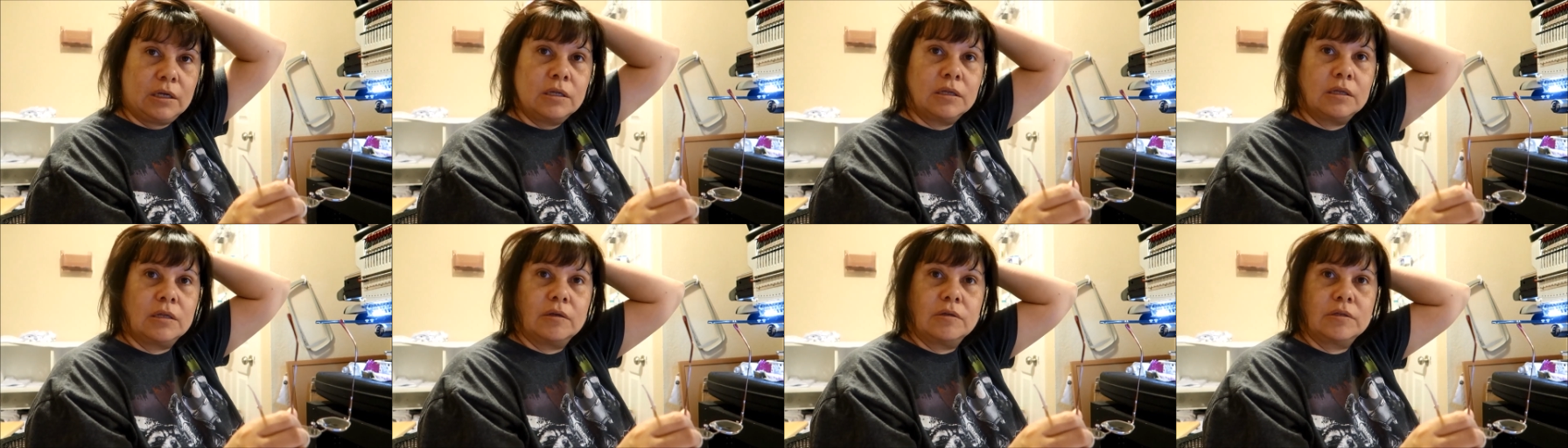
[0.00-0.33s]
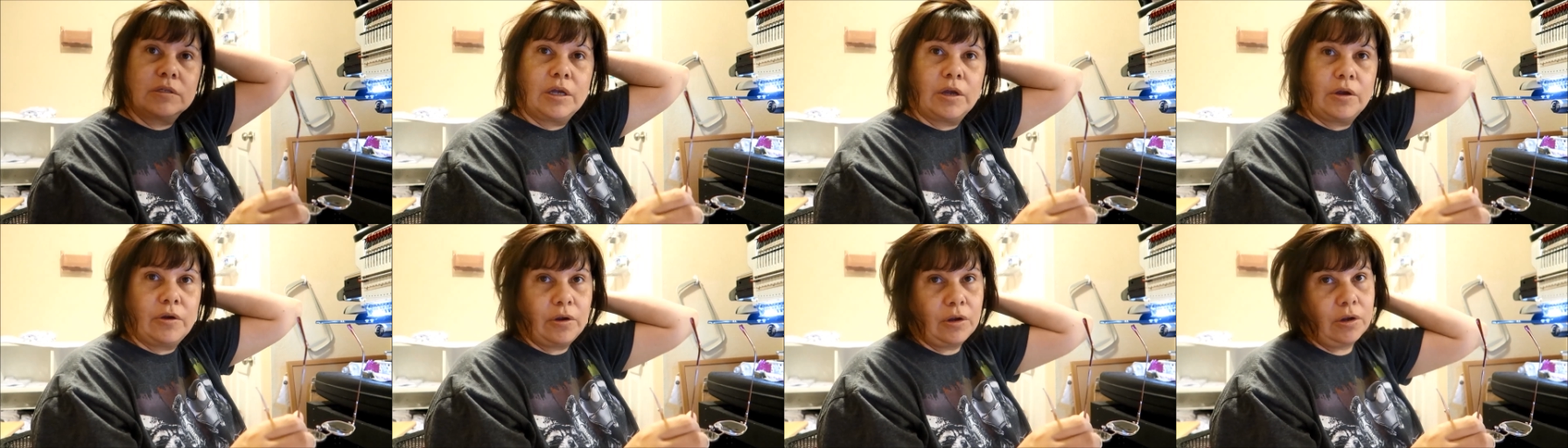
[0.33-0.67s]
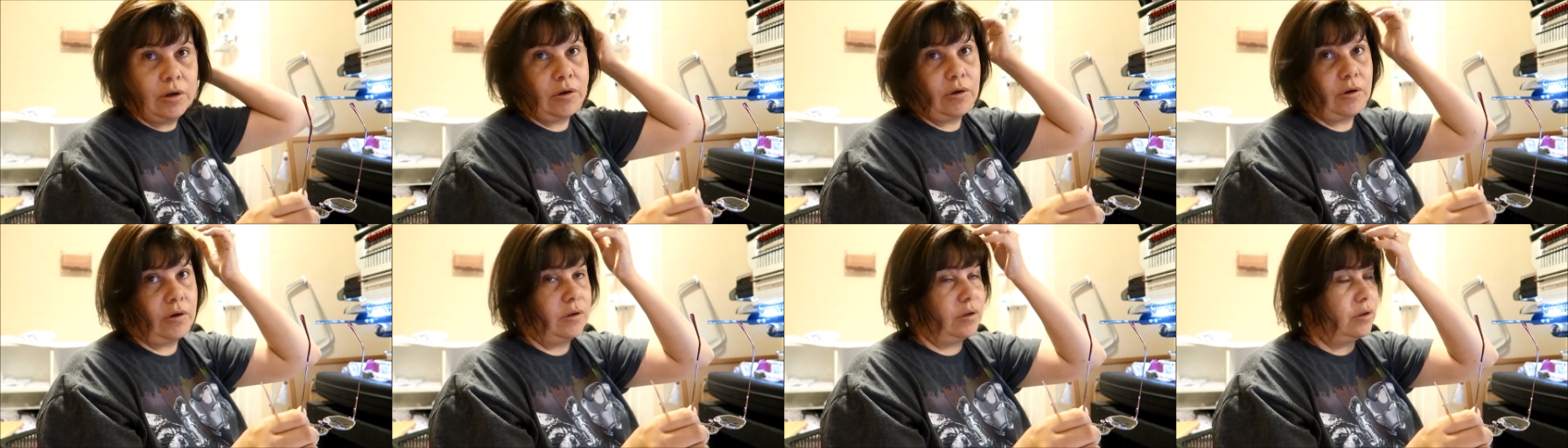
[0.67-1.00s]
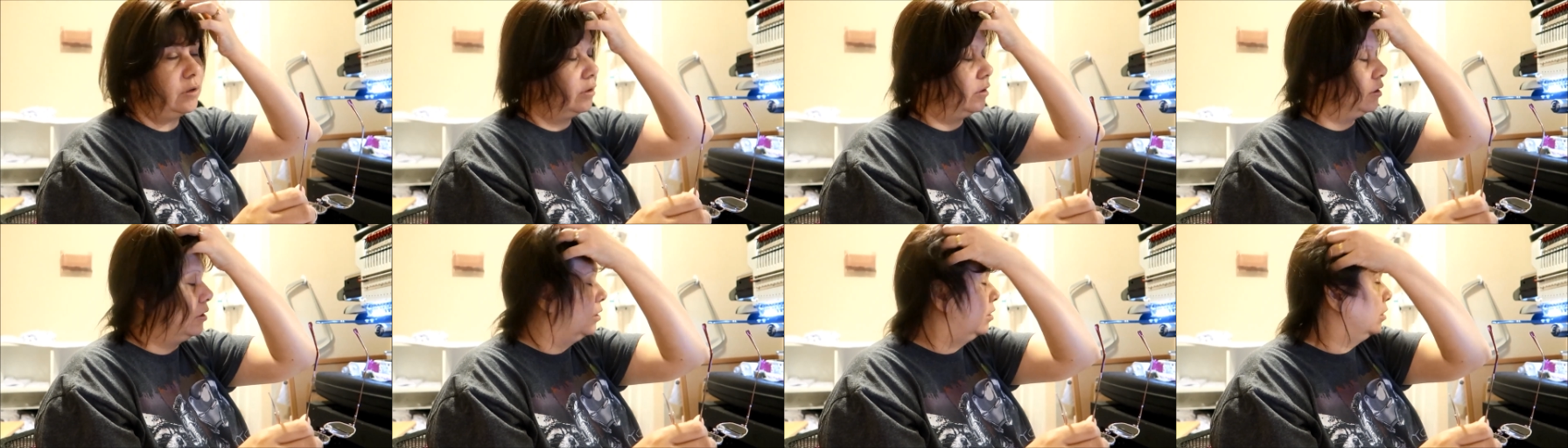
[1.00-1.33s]
because I was carrying her
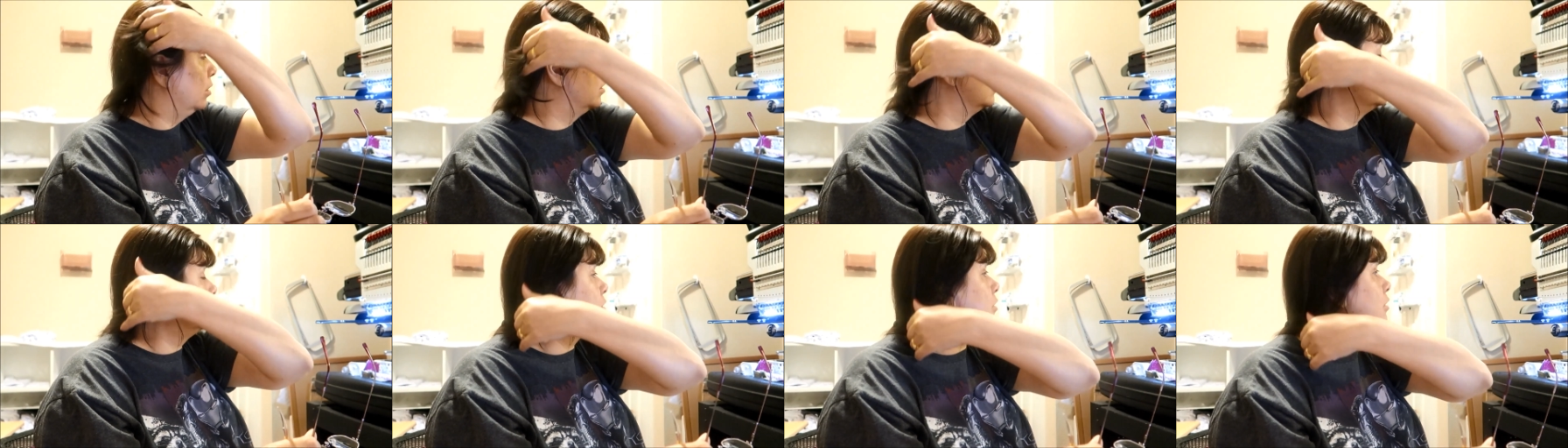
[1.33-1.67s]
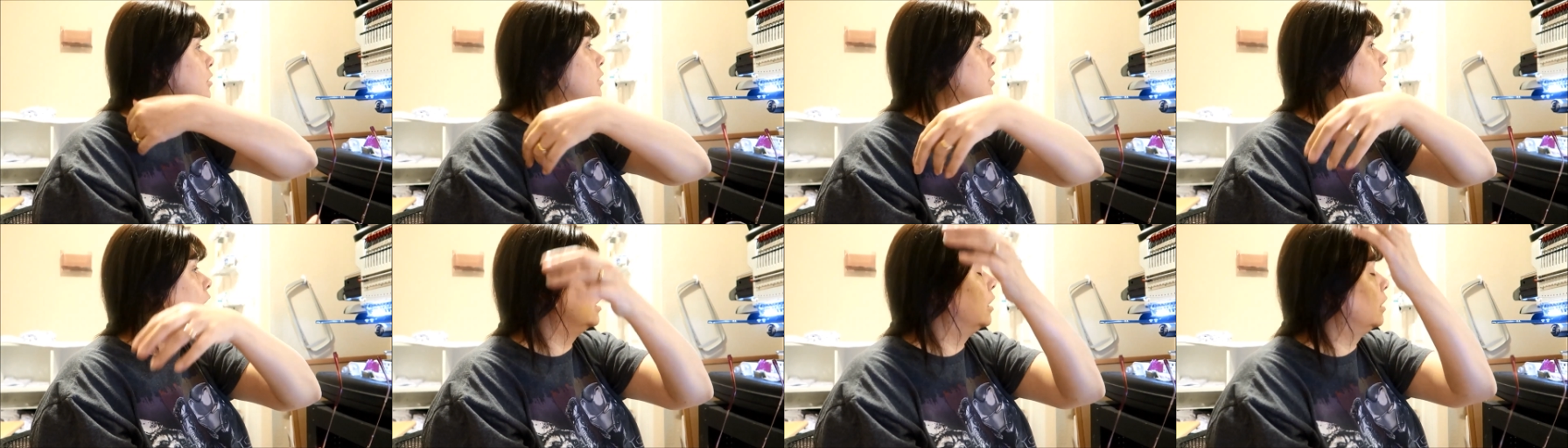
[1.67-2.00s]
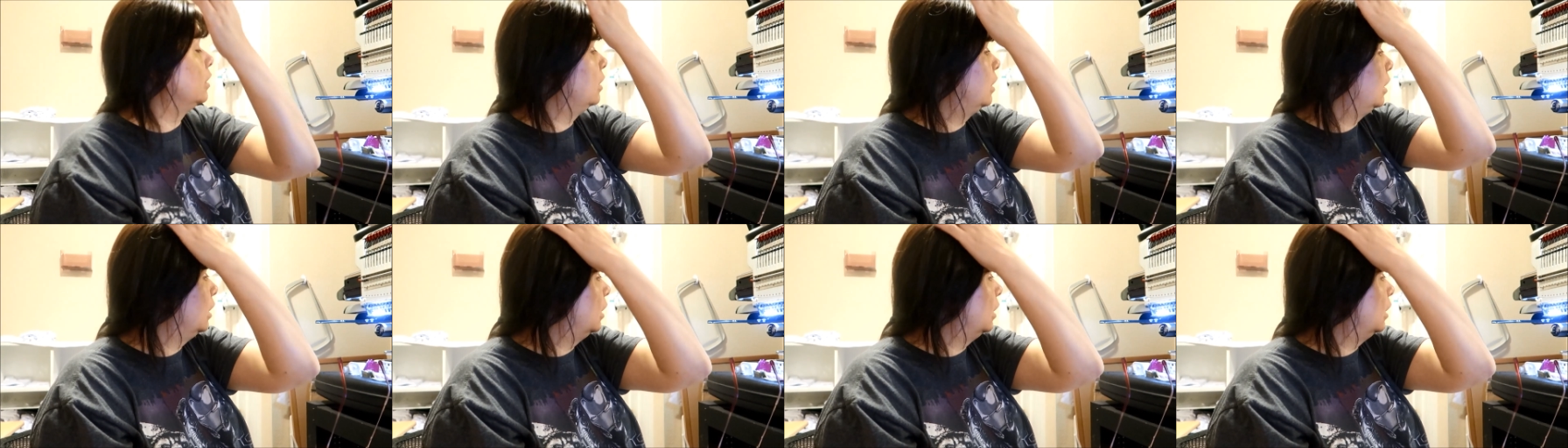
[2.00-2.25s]
earlier, and she had